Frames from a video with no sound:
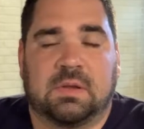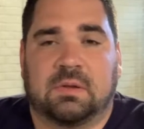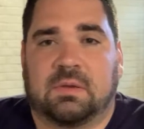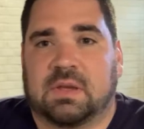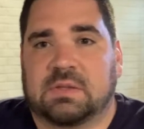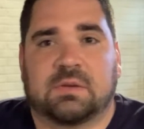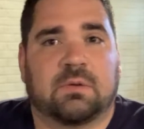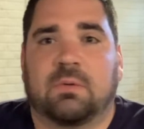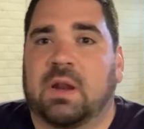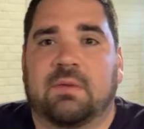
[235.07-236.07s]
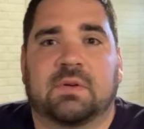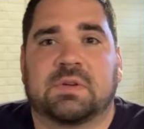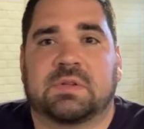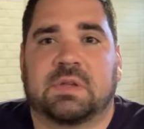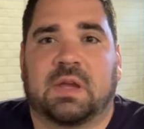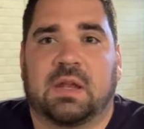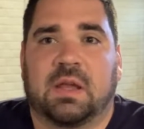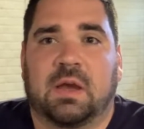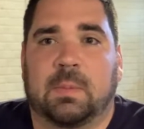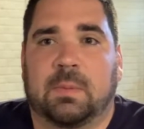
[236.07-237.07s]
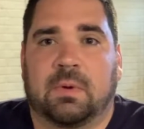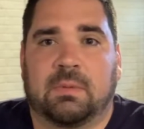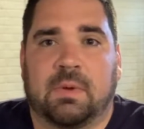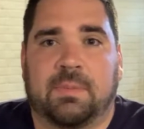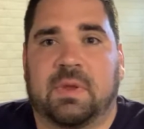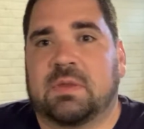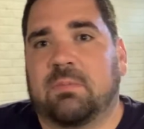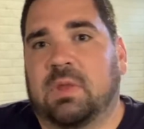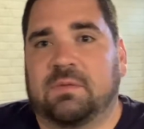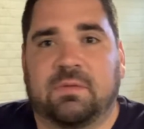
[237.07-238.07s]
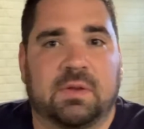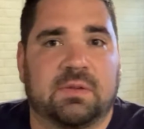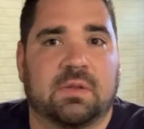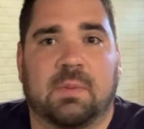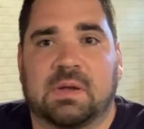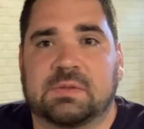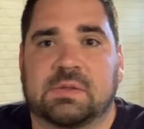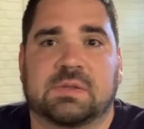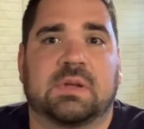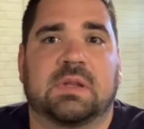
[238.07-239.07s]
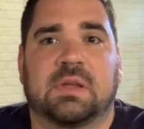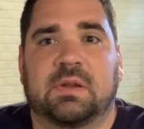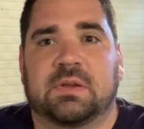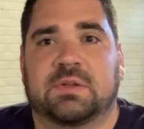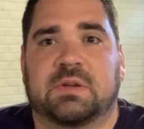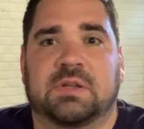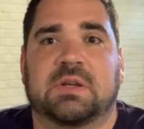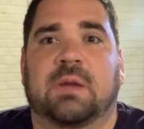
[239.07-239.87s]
kicks or whatever, just to kind of help warm up, get the blood flowing to the muscles, and then get a good stretch on